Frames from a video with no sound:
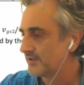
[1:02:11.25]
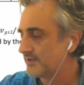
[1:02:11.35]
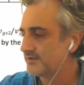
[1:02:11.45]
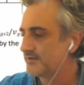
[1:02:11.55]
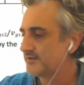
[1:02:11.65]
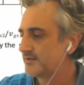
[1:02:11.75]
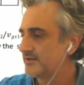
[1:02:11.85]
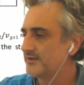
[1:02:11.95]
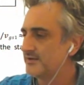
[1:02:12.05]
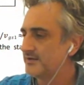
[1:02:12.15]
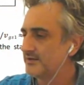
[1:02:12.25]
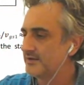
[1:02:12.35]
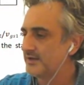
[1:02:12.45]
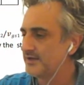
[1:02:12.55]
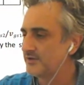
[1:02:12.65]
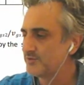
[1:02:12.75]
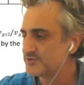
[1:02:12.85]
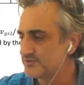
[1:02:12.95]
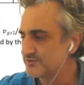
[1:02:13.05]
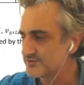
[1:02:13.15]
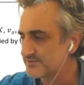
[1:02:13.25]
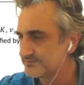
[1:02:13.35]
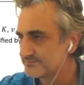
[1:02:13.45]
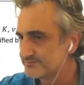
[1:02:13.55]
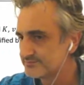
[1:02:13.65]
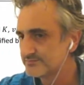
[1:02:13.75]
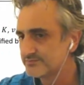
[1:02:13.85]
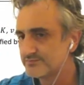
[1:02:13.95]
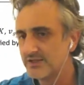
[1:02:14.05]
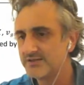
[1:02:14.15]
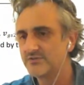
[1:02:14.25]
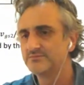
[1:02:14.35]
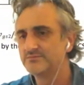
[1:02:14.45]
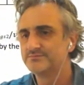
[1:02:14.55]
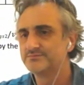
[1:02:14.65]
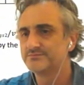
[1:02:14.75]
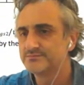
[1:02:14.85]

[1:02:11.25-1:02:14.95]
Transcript: Okay. Any questions till now?